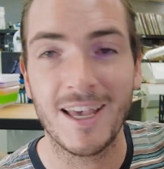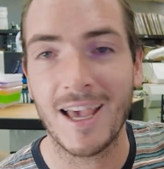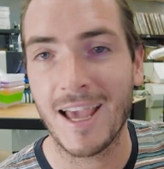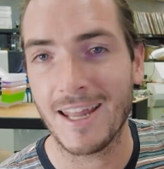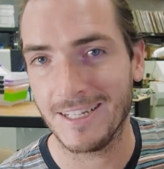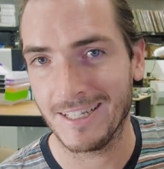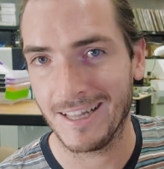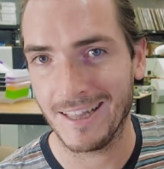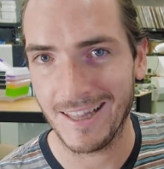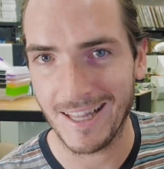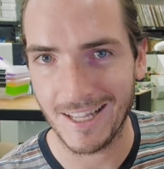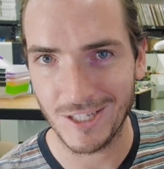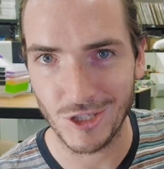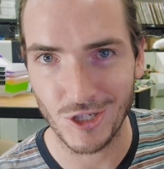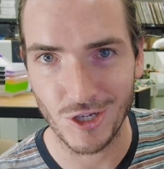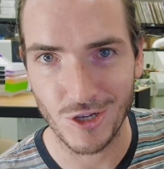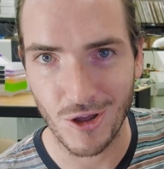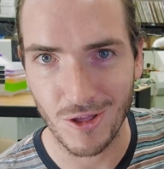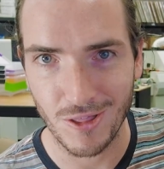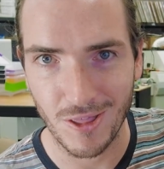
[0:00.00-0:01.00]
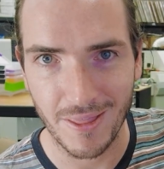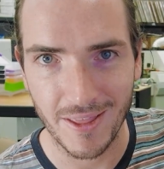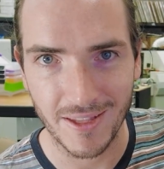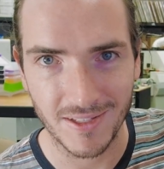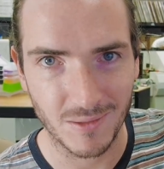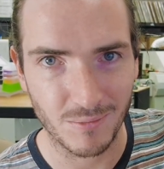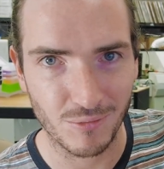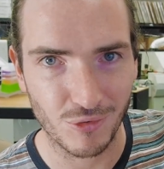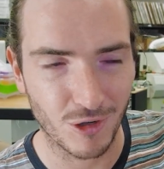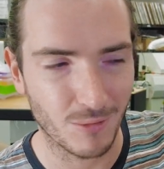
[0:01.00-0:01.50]
and it'll let you know that
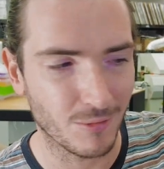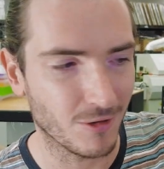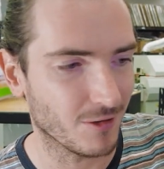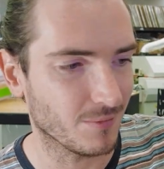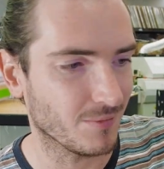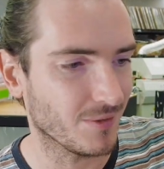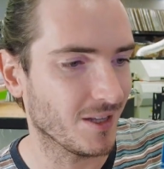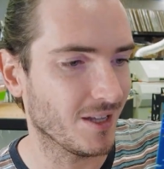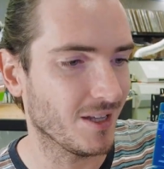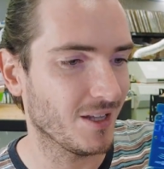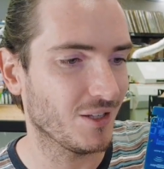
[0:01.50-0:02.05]
there's a problem.